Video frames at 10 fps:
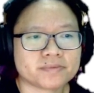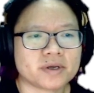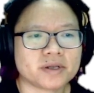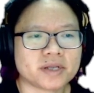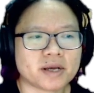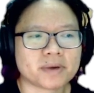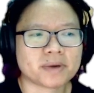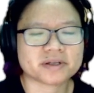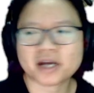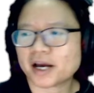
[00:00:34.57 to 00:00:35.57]
And then by
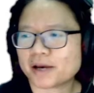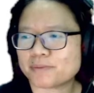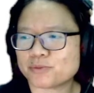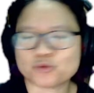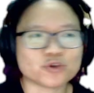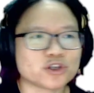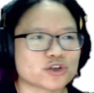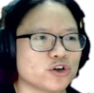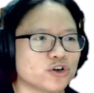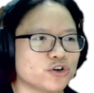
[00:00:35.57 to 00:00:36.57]
the time you reach
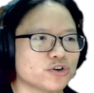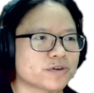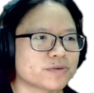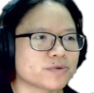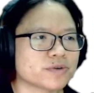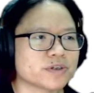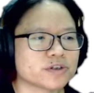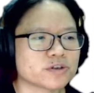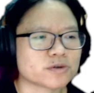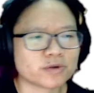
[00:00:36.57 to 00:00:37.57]
Earth, so this
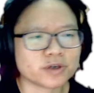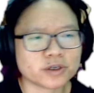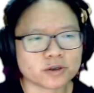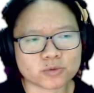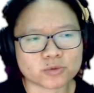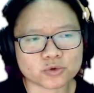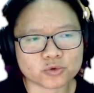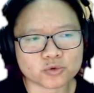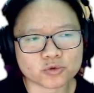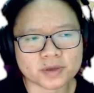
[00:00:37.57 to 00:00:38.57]
is our little
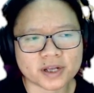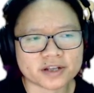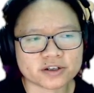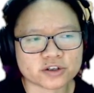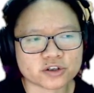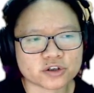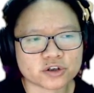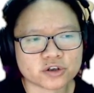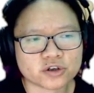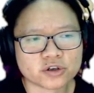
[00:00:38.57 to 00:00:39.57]
blue planet,
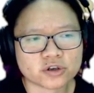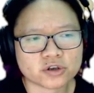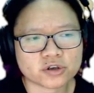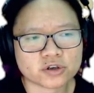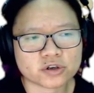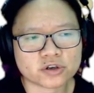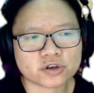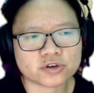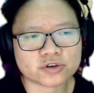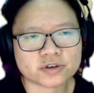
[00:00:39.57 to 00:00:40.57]

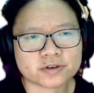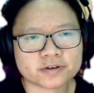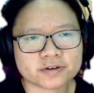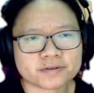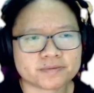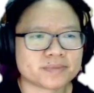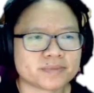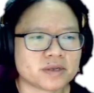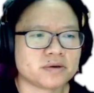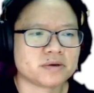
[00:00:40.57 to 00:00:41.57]
Earth,
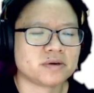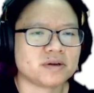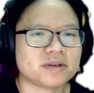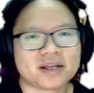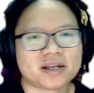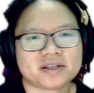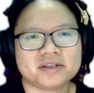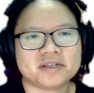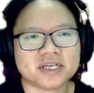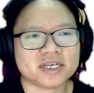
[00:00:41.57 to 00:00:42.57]
that
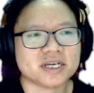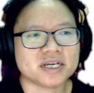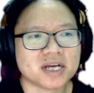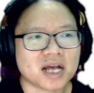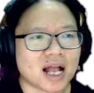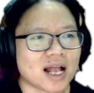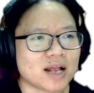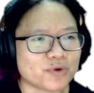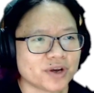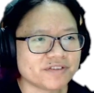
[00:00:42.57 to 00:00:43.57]
the
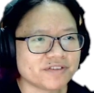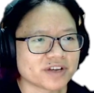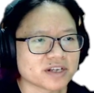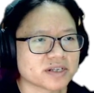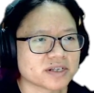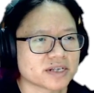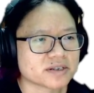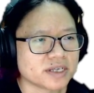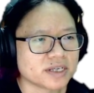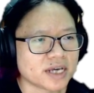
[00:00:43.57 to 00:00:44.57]
radiant flux
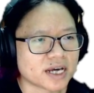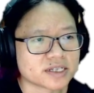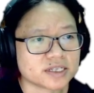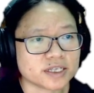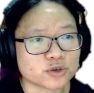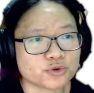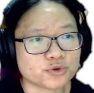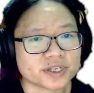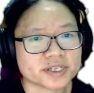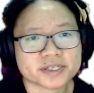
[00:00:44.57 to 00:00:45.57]
intensity has
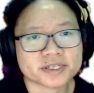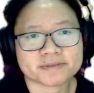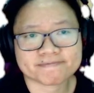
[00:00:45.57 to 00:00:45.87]
decreased.